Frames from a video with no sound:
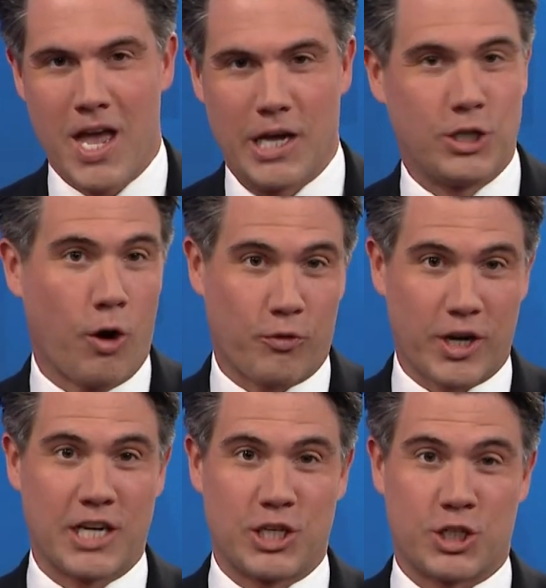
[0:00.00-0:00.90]
And don't
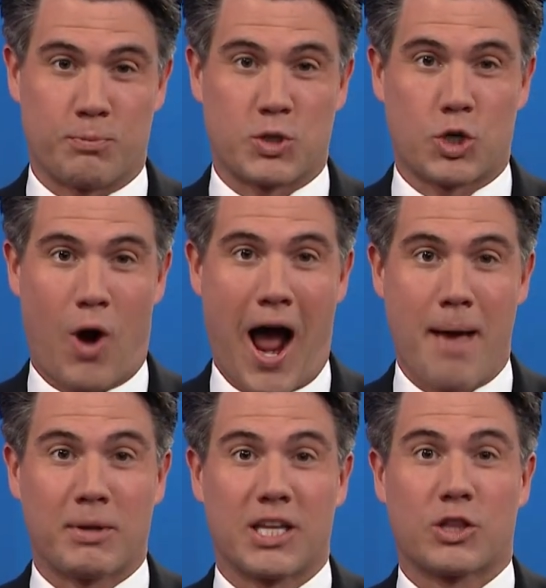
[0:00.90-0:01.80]
forget to
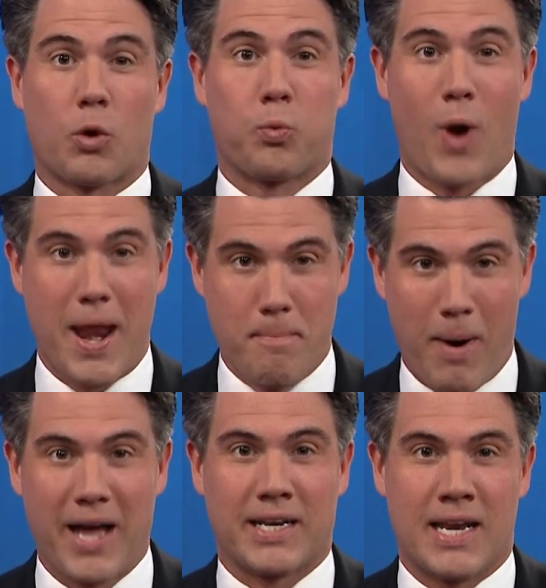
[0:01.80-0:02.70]
subscribe. Click the red
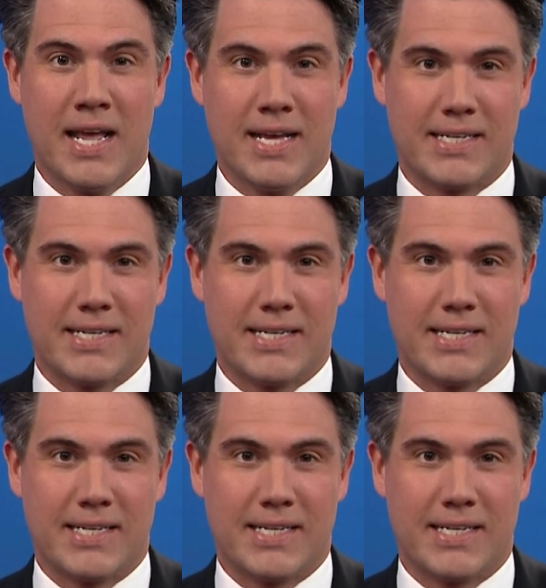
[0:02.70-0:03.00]
button